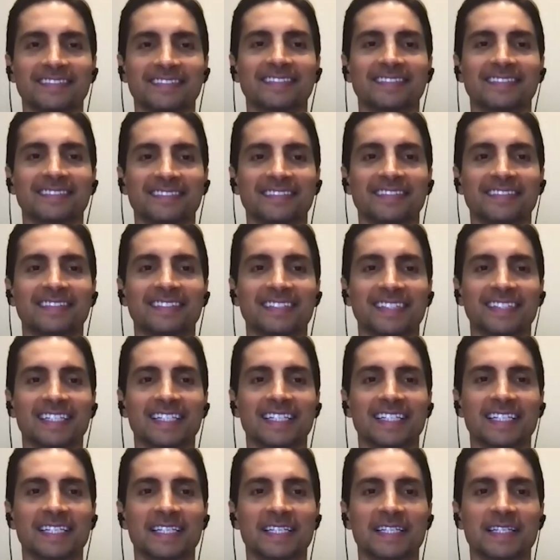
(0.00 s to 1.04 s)

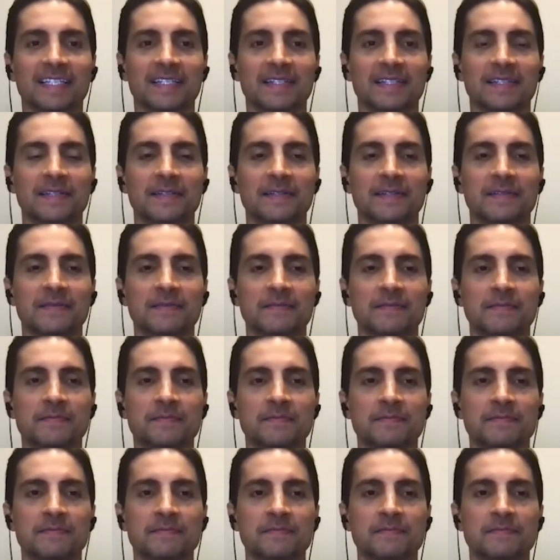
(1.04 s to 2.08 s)

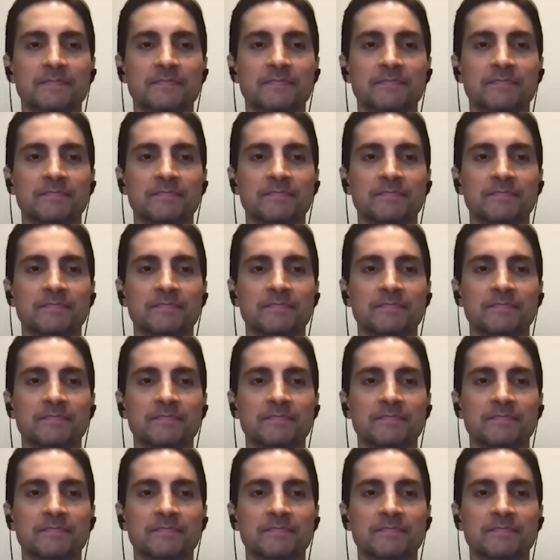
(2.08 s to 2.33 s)
This person isn't speaking.